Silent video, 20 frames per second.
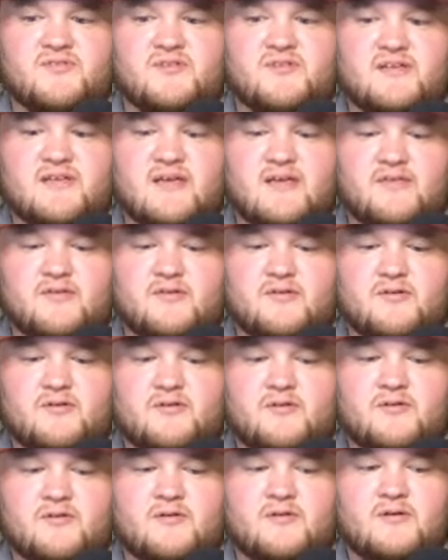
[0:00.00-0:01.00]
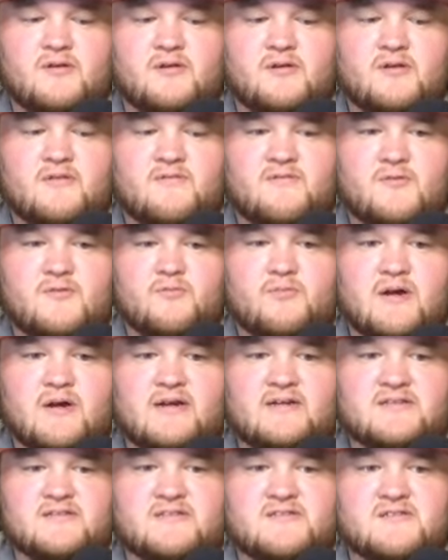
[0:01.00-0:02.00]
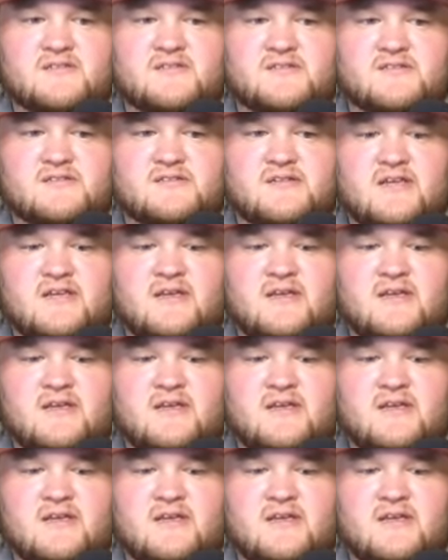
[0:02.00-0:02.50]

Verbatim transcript: together uh, a few practices,